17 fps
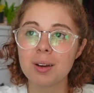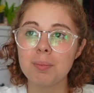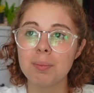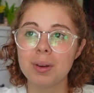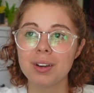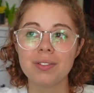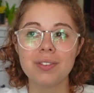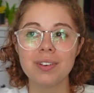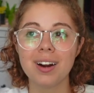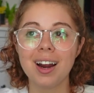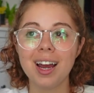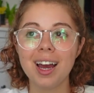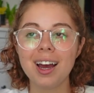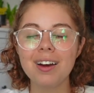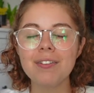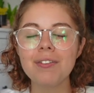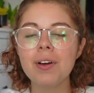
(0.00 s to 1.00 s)
a big fear I
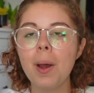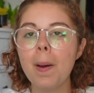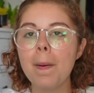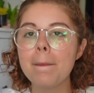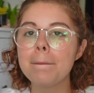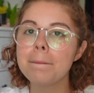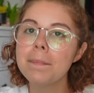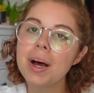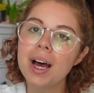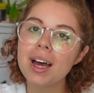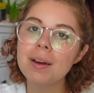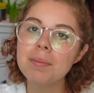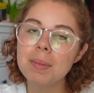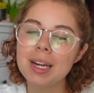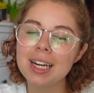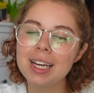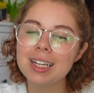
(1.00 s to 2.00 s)
have, but
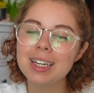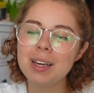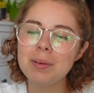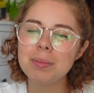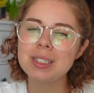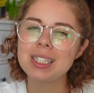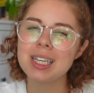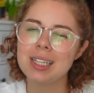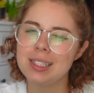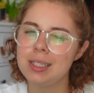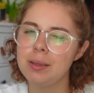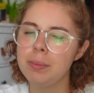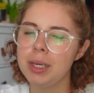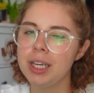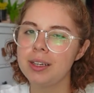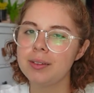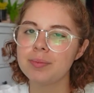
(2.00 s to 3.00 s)
my nickname is Izzy
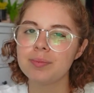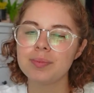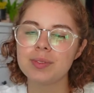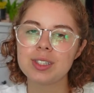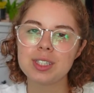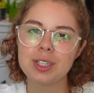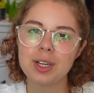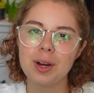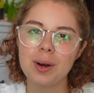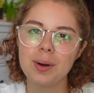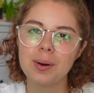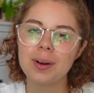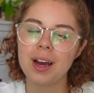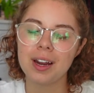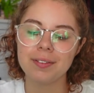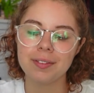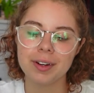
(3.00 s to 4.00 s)
Bee, so
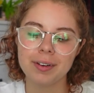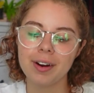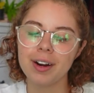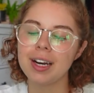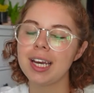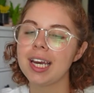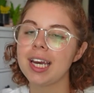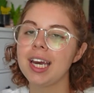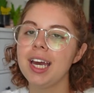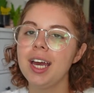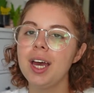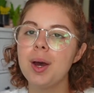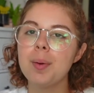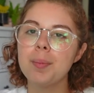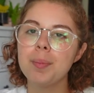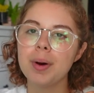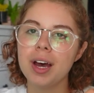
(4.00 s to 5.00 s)
kind of ironic.
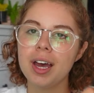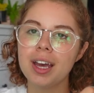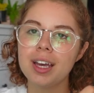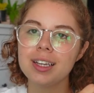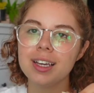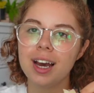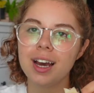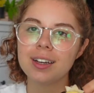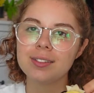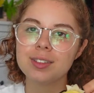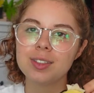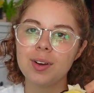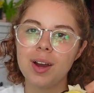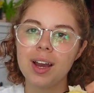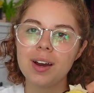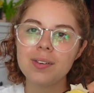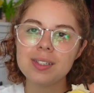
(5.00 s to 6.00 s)
But yeah, so
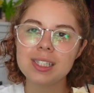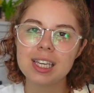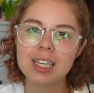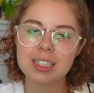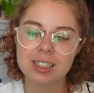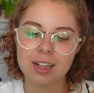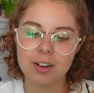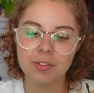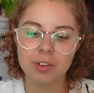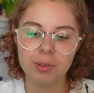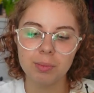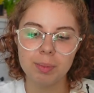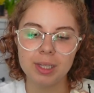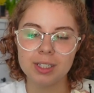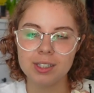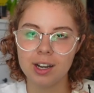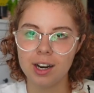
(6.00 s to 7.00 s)
I always get stuff with
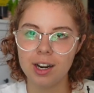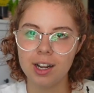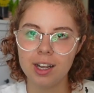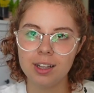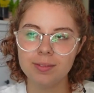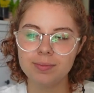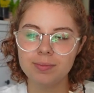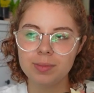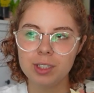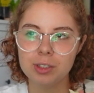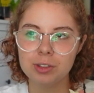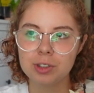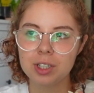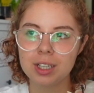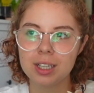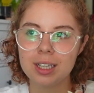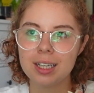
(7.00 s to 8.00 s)
bees on it.
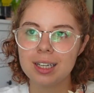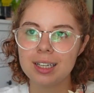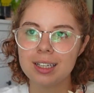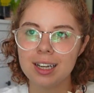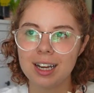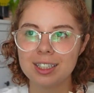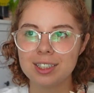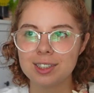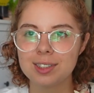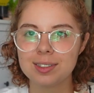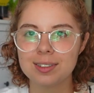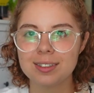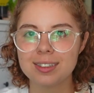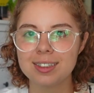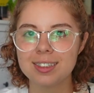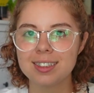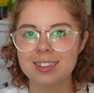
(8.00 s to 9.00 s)
Usually I just
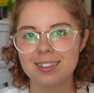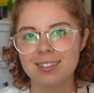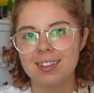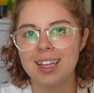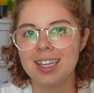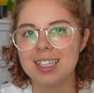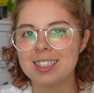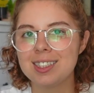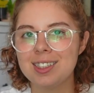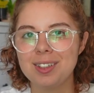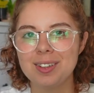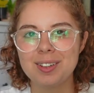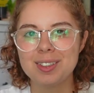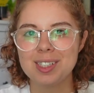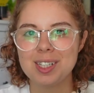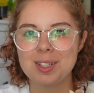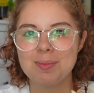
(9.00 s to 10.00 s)
think it's cute
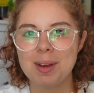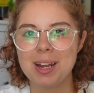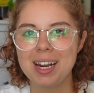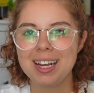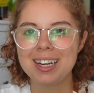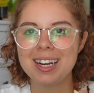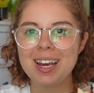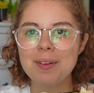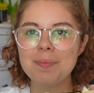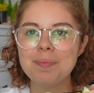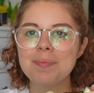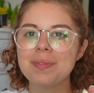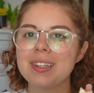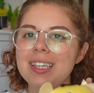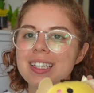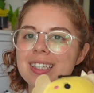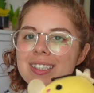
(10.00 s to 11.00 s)
because it's my nickname.
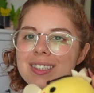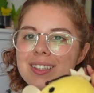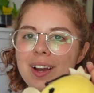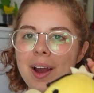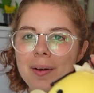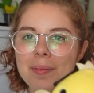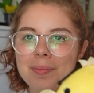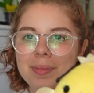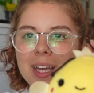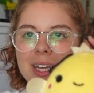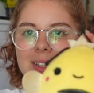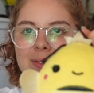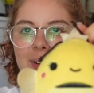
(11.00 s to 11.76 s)
So yeah, that's